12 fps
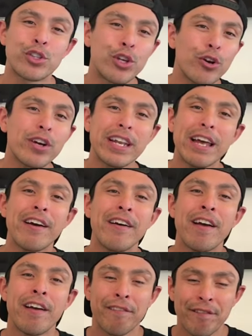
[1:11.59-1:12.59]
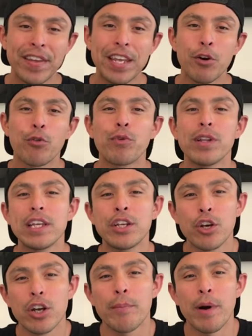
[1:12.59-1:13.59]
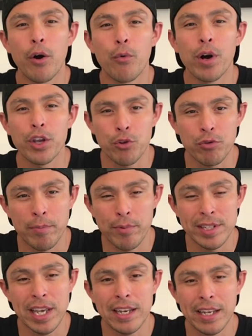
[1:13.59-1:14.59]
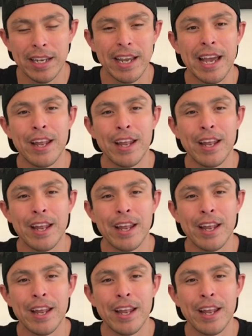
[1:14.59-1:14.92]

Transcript: they're gonna feel really good about what you're representing.